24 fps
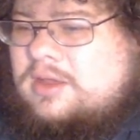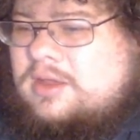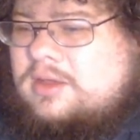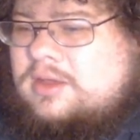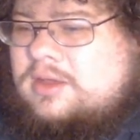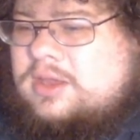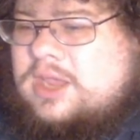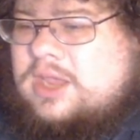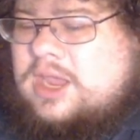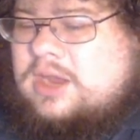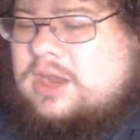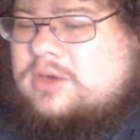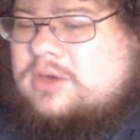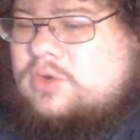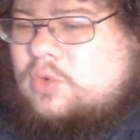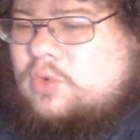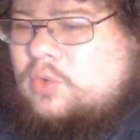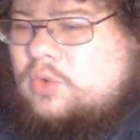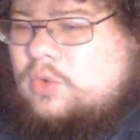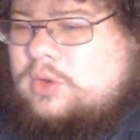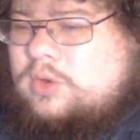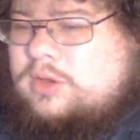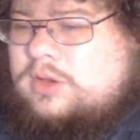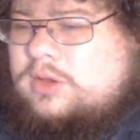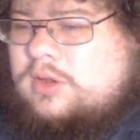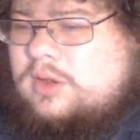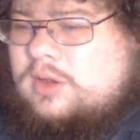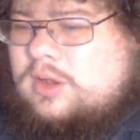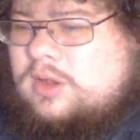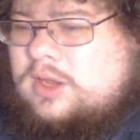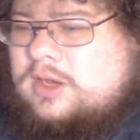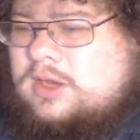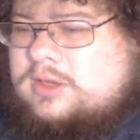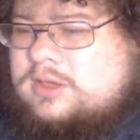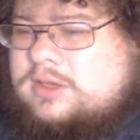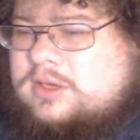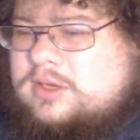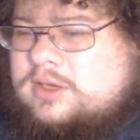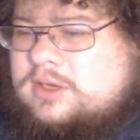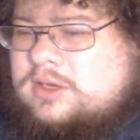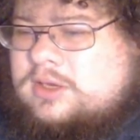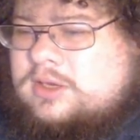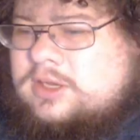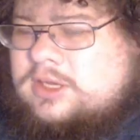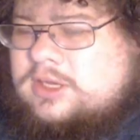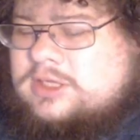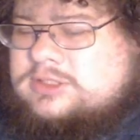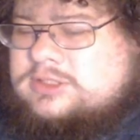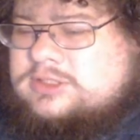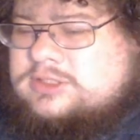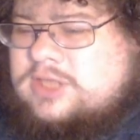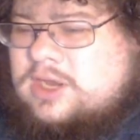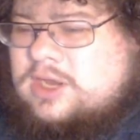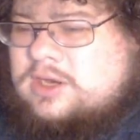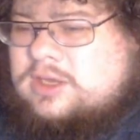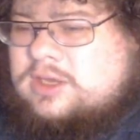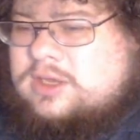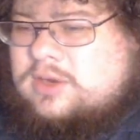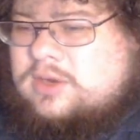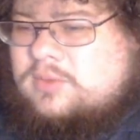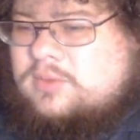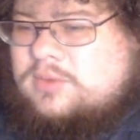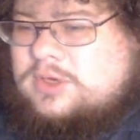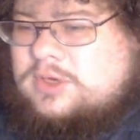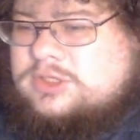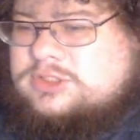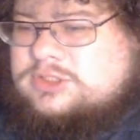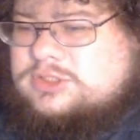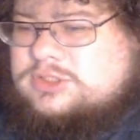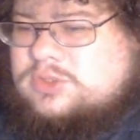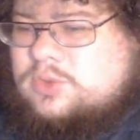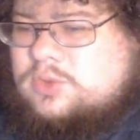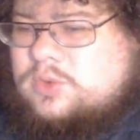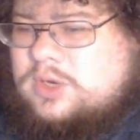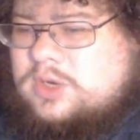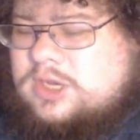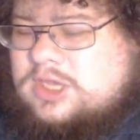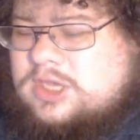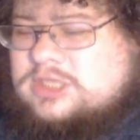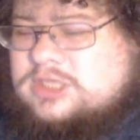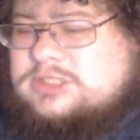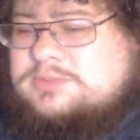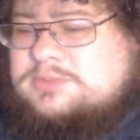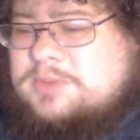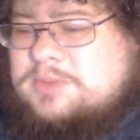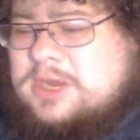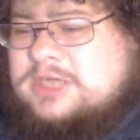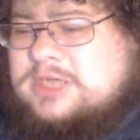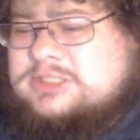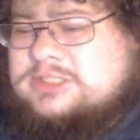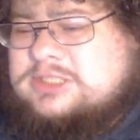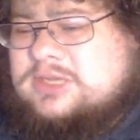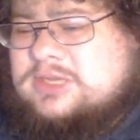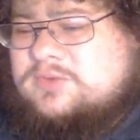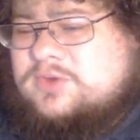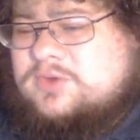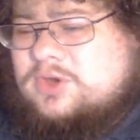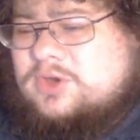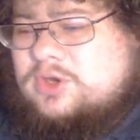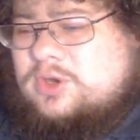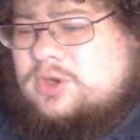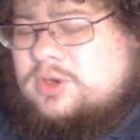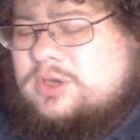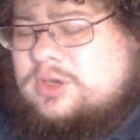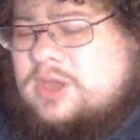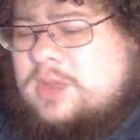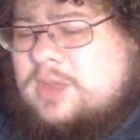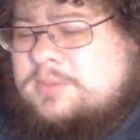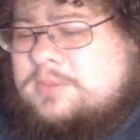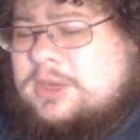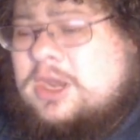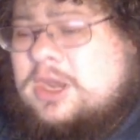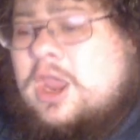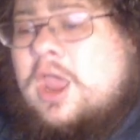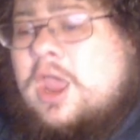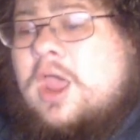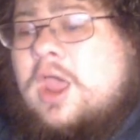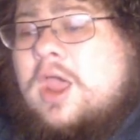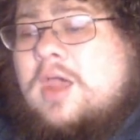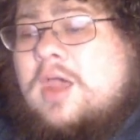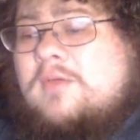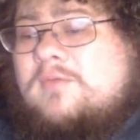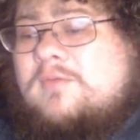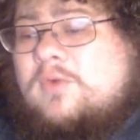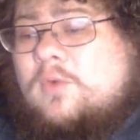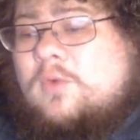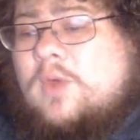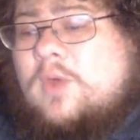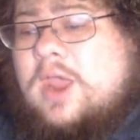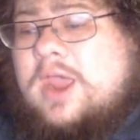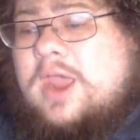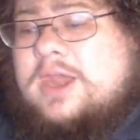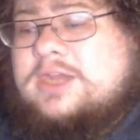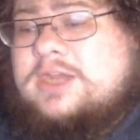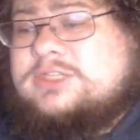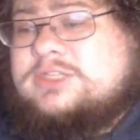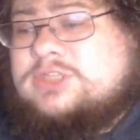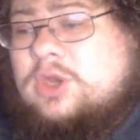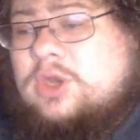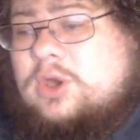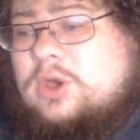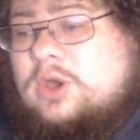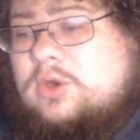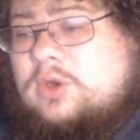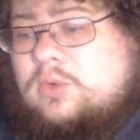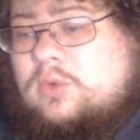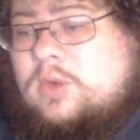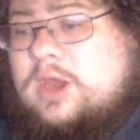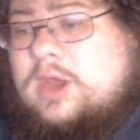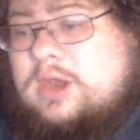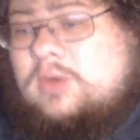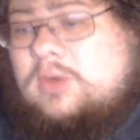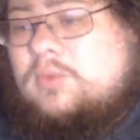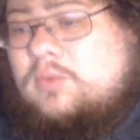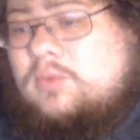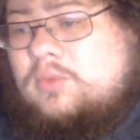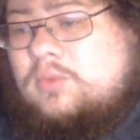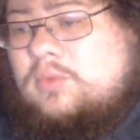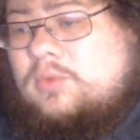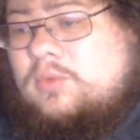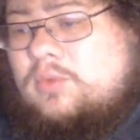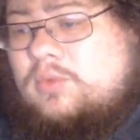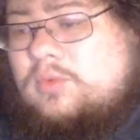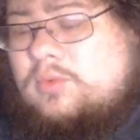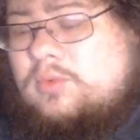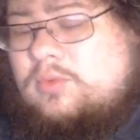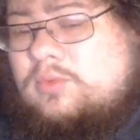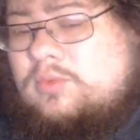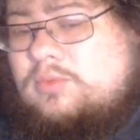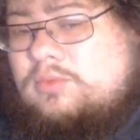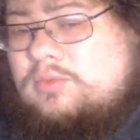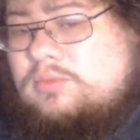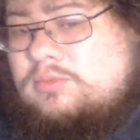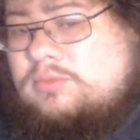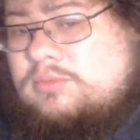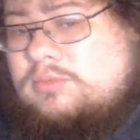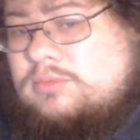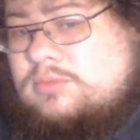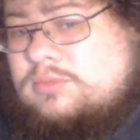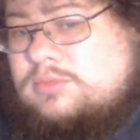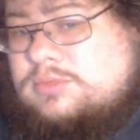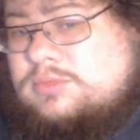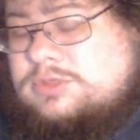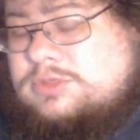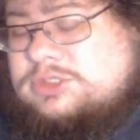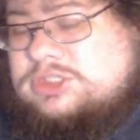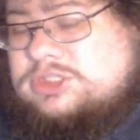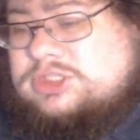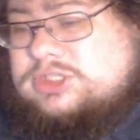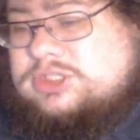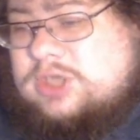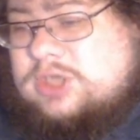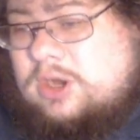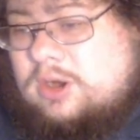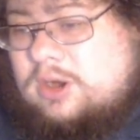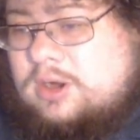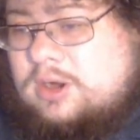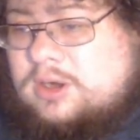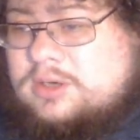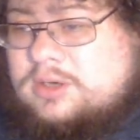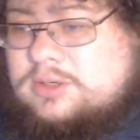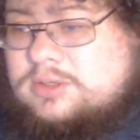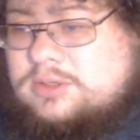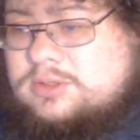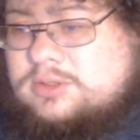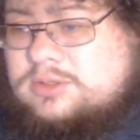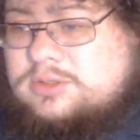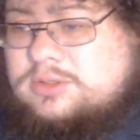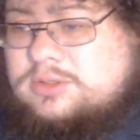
Yeah, coin collecting is not a get rich quick, especially if you're varieties are a great start,